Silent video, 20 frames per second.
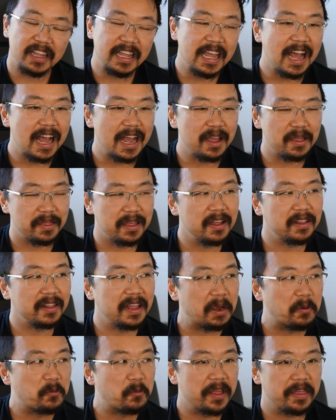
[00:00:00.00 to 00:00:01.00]
Yeah, I think
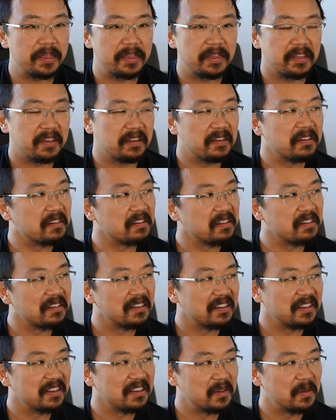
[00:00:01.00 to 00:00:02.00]
like with
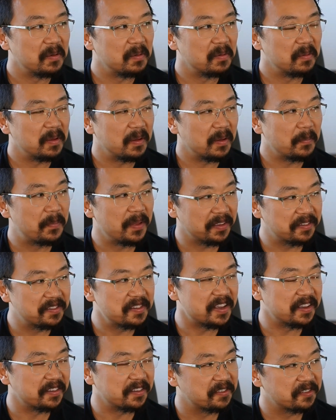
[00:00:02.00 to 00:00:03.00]

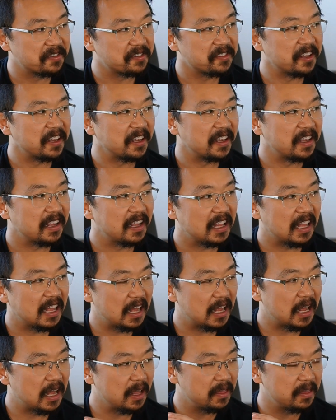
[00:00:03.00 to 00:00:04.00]
business,
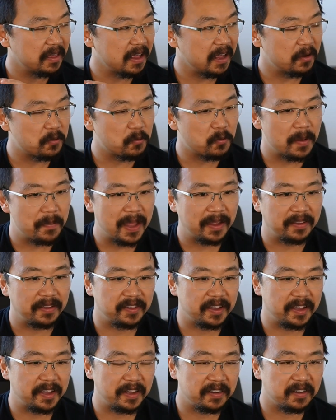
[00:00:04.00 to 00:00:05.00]
I think what
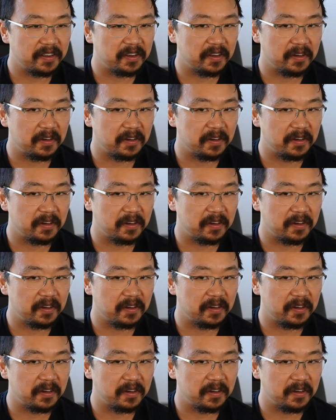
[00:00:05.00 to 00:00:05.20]
makes a